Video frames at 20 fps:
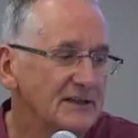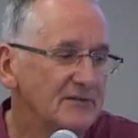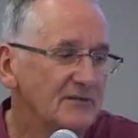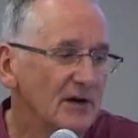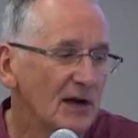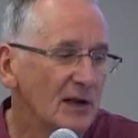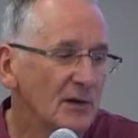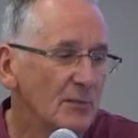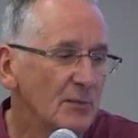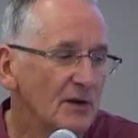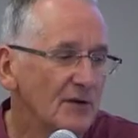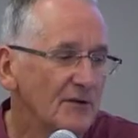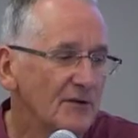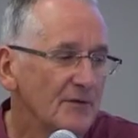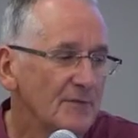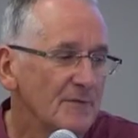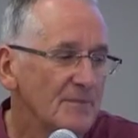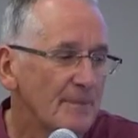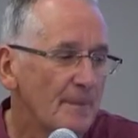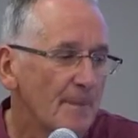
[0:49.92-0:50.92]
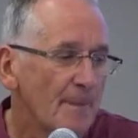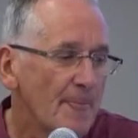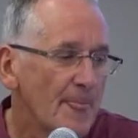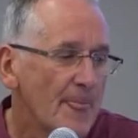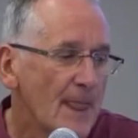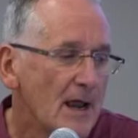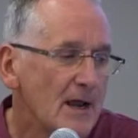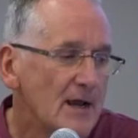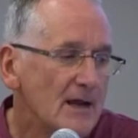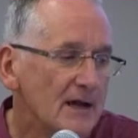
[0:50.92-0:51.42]
development.
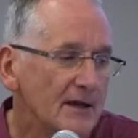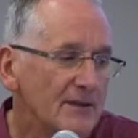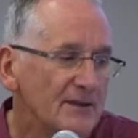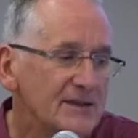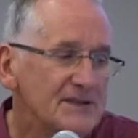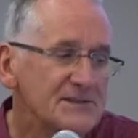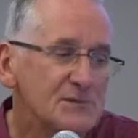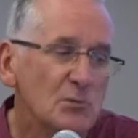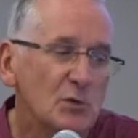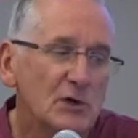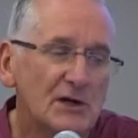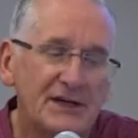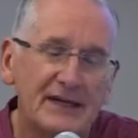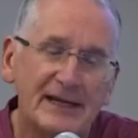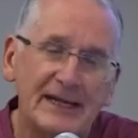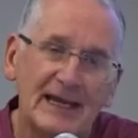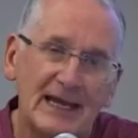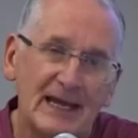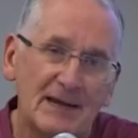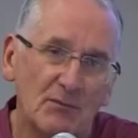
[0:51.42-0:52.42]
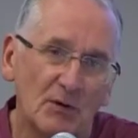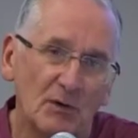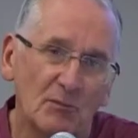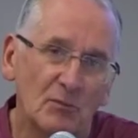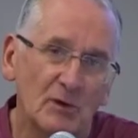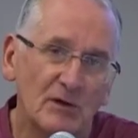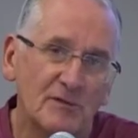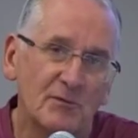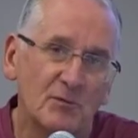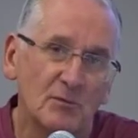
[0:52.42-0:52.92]
And this word he came up
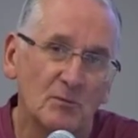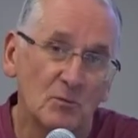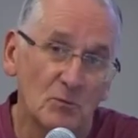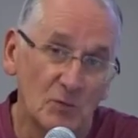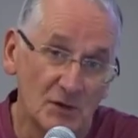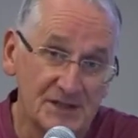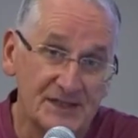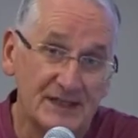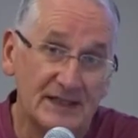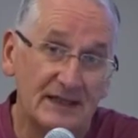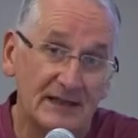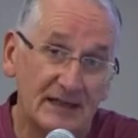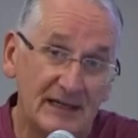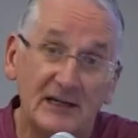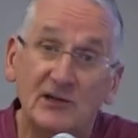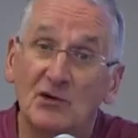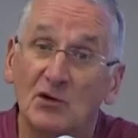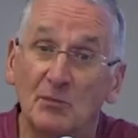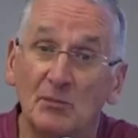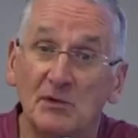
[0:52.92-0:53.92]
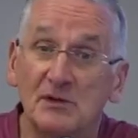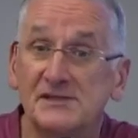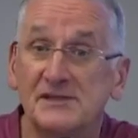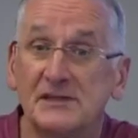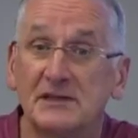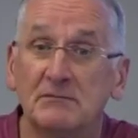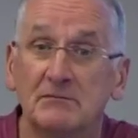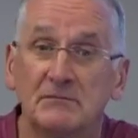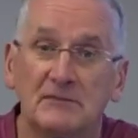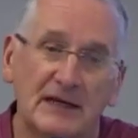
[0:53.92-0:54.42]
with was
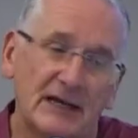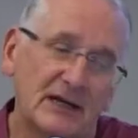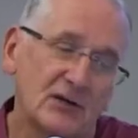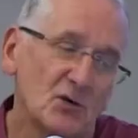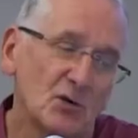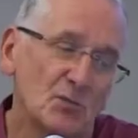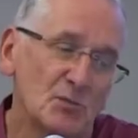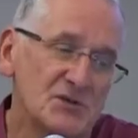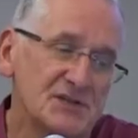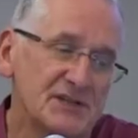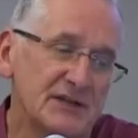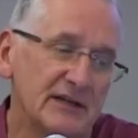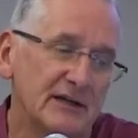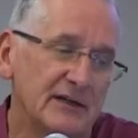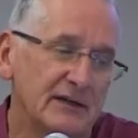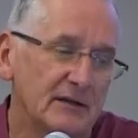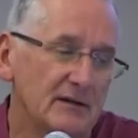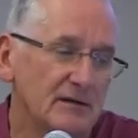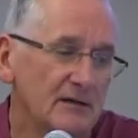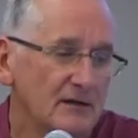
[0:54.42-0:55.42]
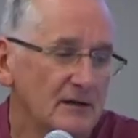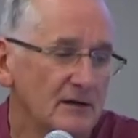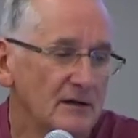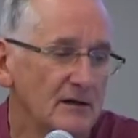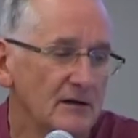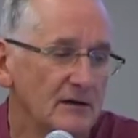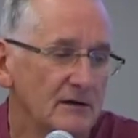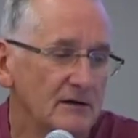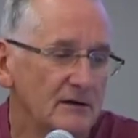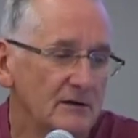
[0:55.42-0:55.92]
ecomuseum, écomusée
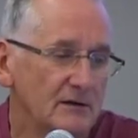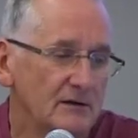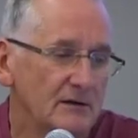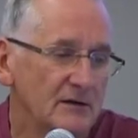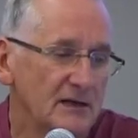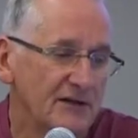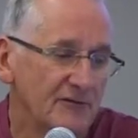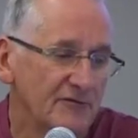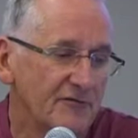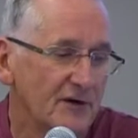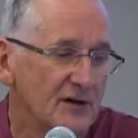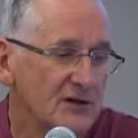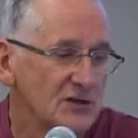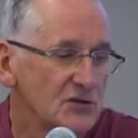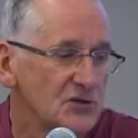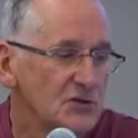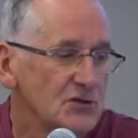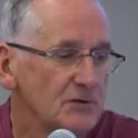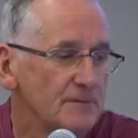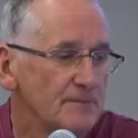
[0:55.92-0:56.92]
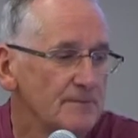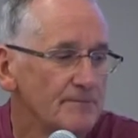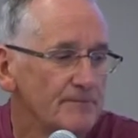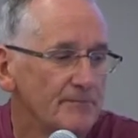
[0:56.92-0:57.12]
uh, in French.